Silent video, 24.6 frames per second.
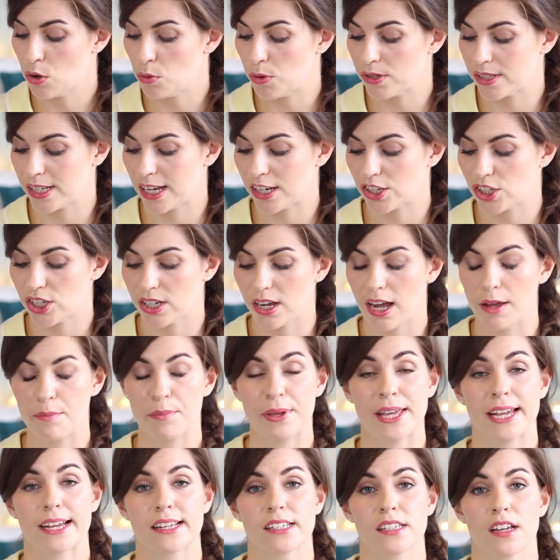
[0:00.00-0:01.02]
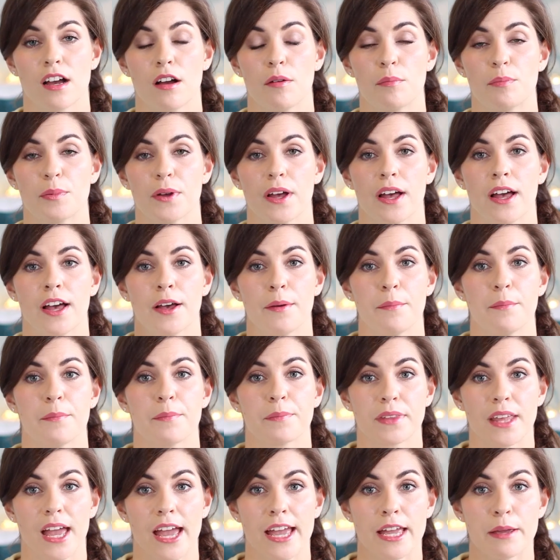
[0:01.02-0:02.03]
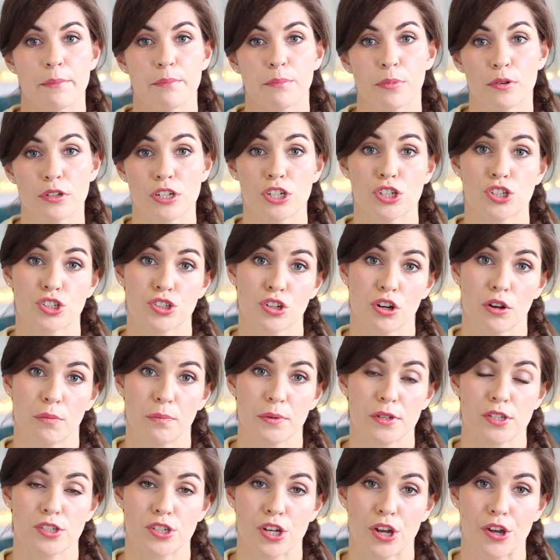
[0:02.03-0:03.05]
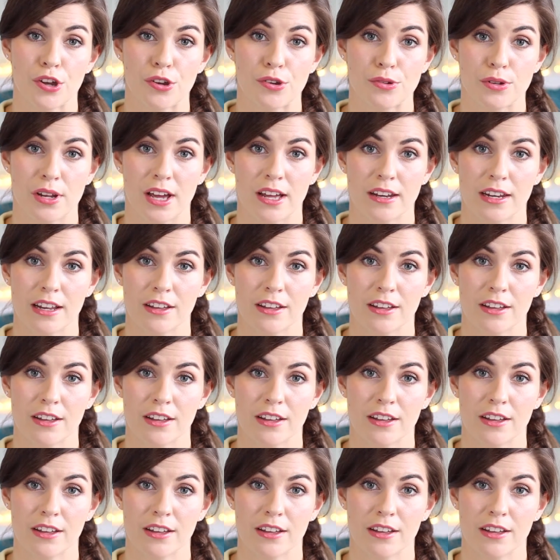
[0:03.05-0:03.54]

was actually I picked up a Body Shop toner.